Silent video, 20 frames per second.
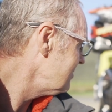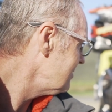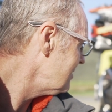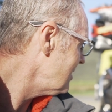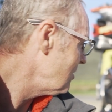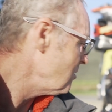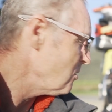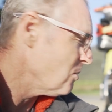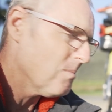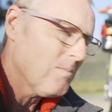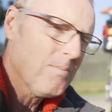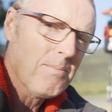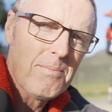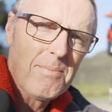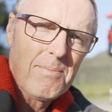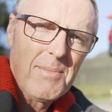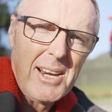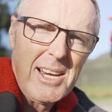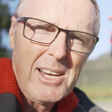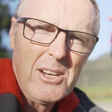They
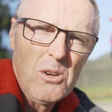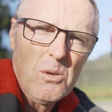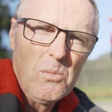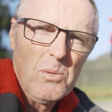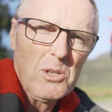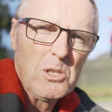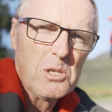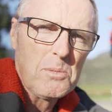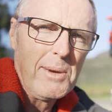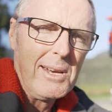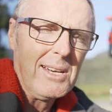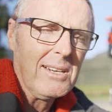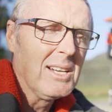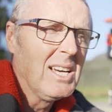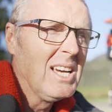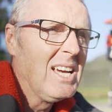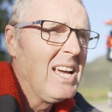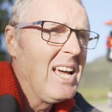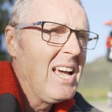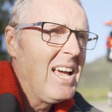were money not well spent.
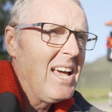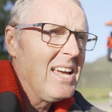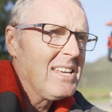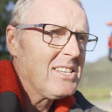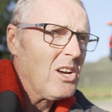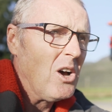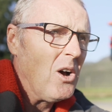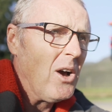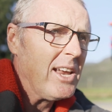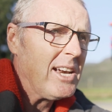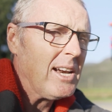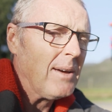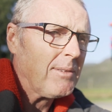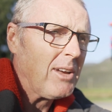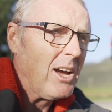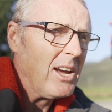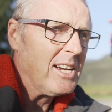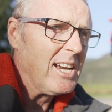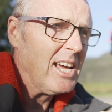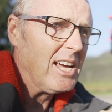So I ended up
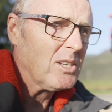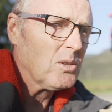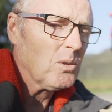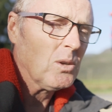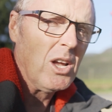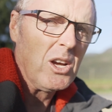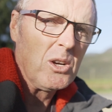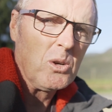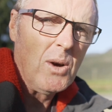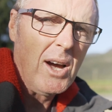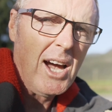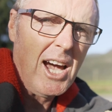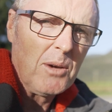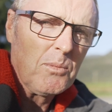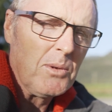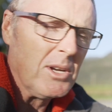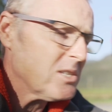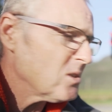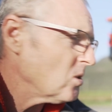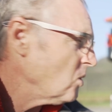going down to a local
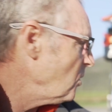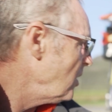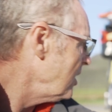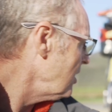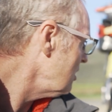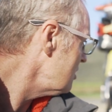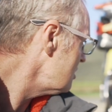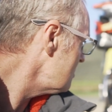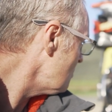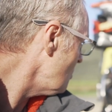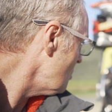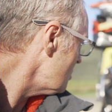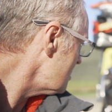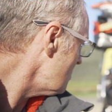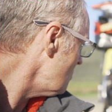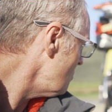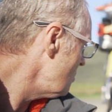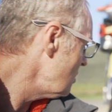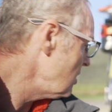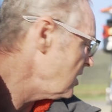hardware store and I just bought
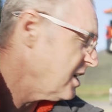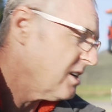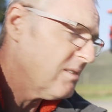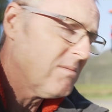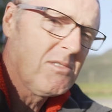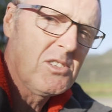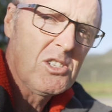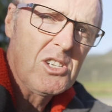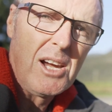some really